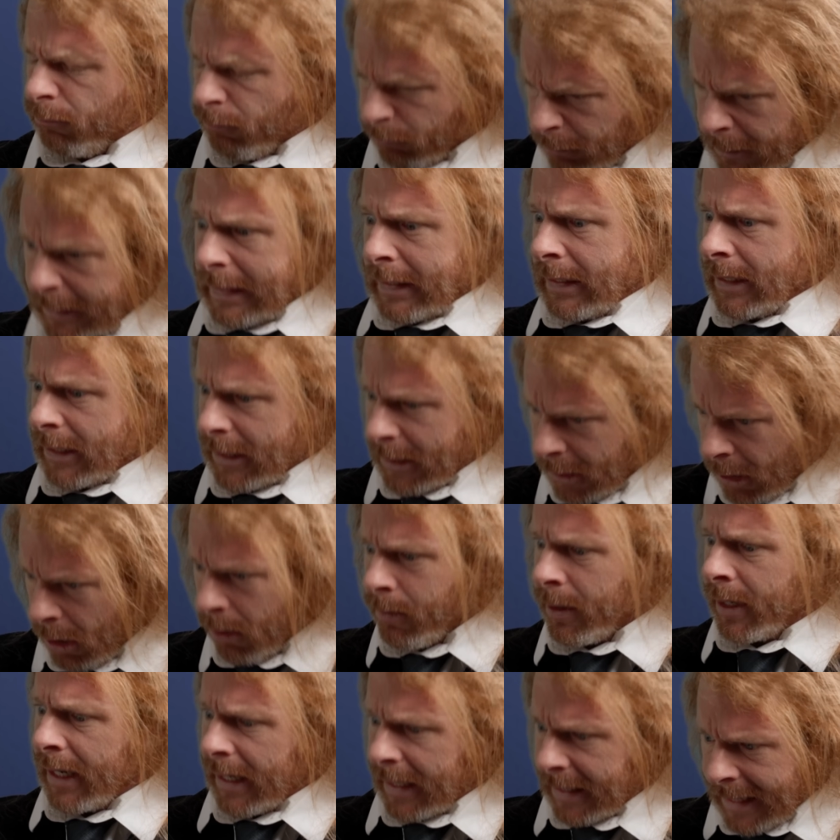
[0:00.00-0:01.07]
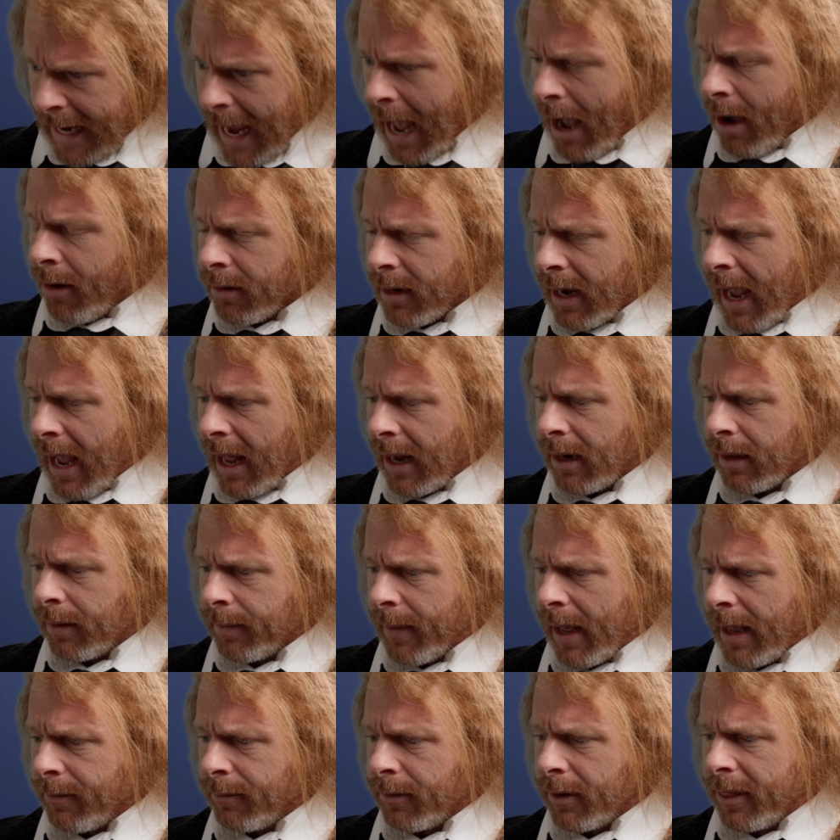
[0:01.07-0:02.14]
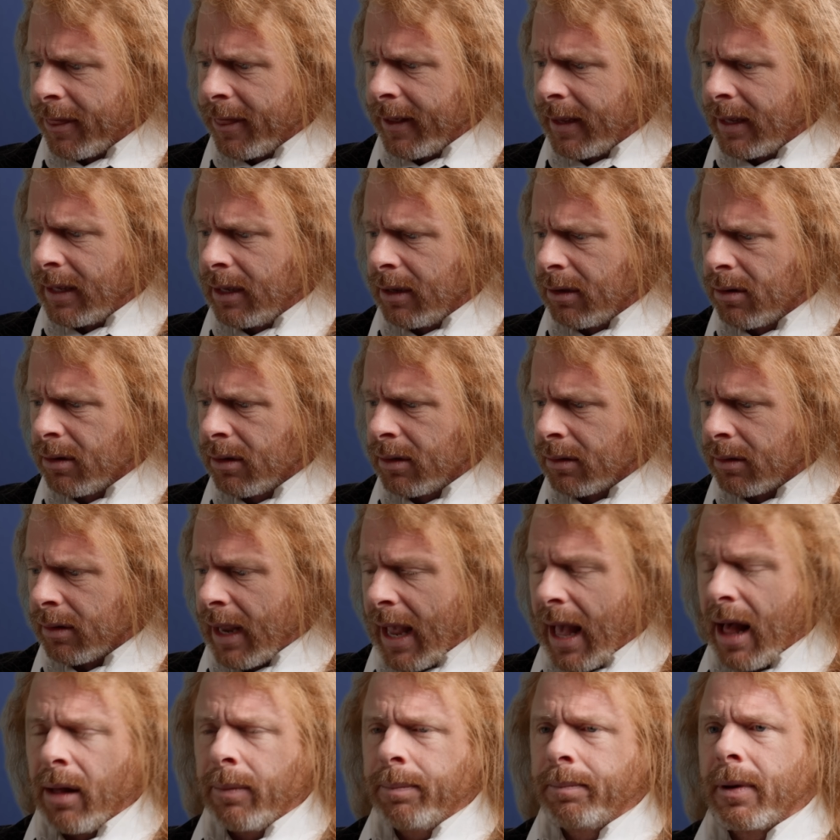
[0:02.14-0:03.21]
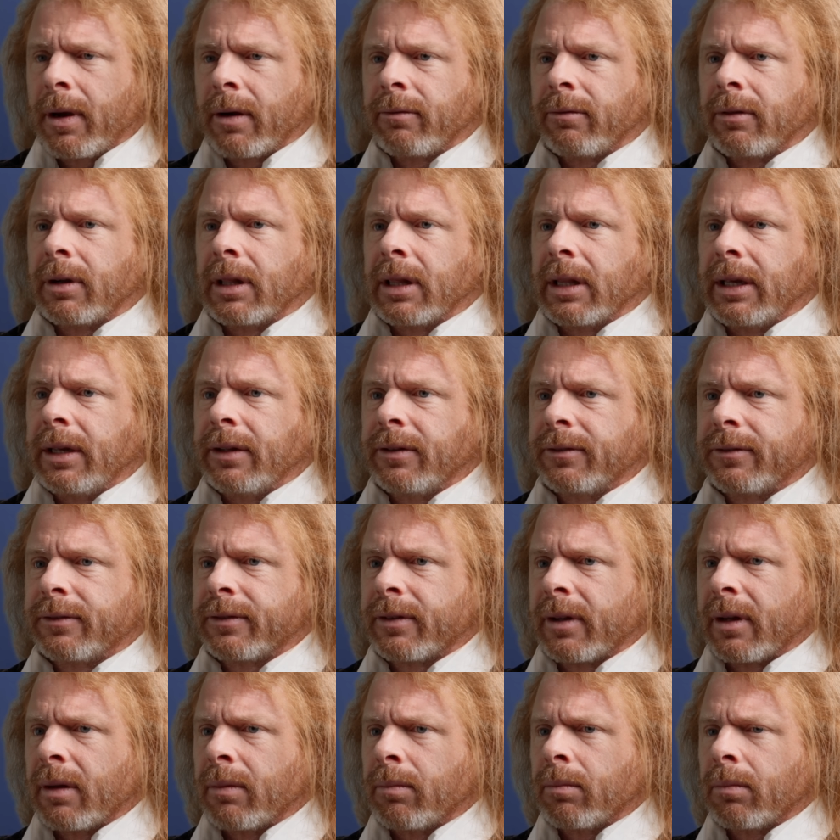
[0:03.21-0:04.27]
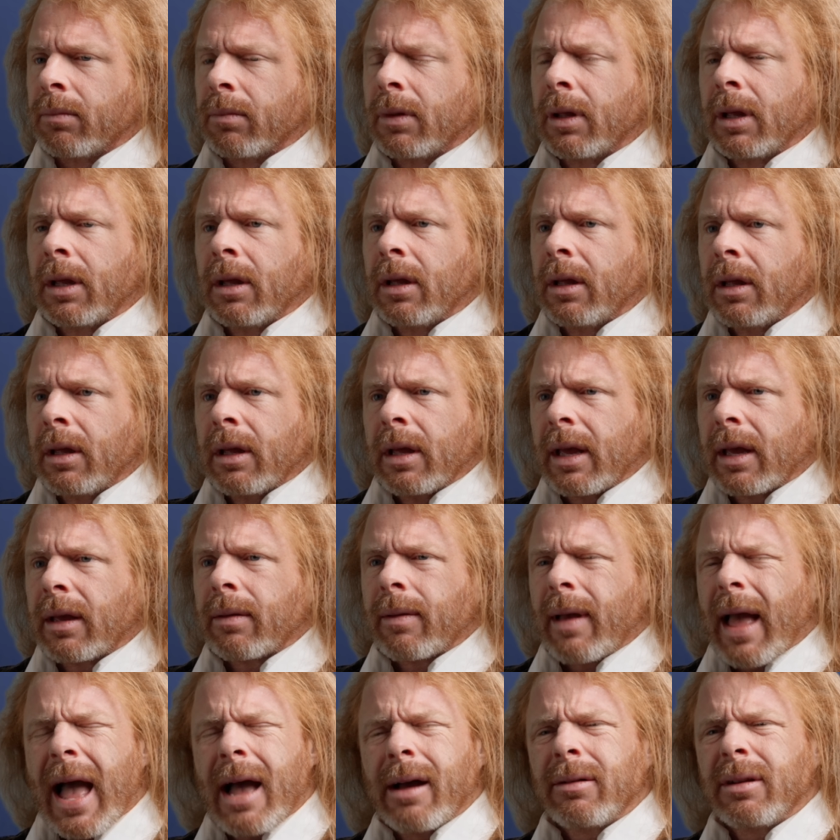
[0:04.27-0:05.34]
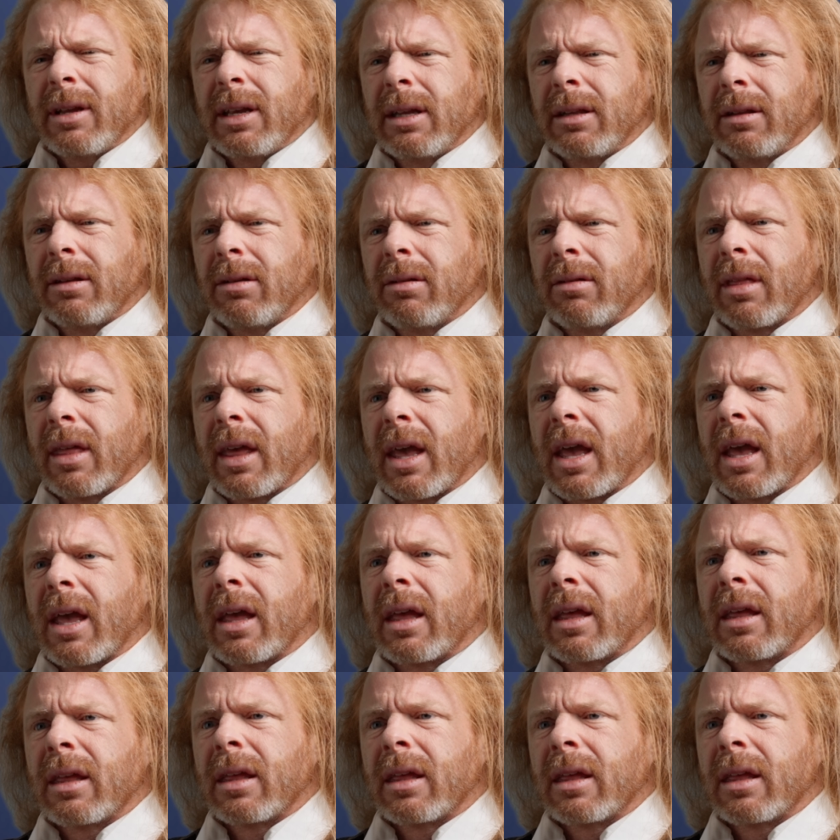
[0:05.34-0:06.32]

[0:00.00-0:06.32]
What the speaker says: really going to town on him, I would think he couldn't help but release some. How do you do that?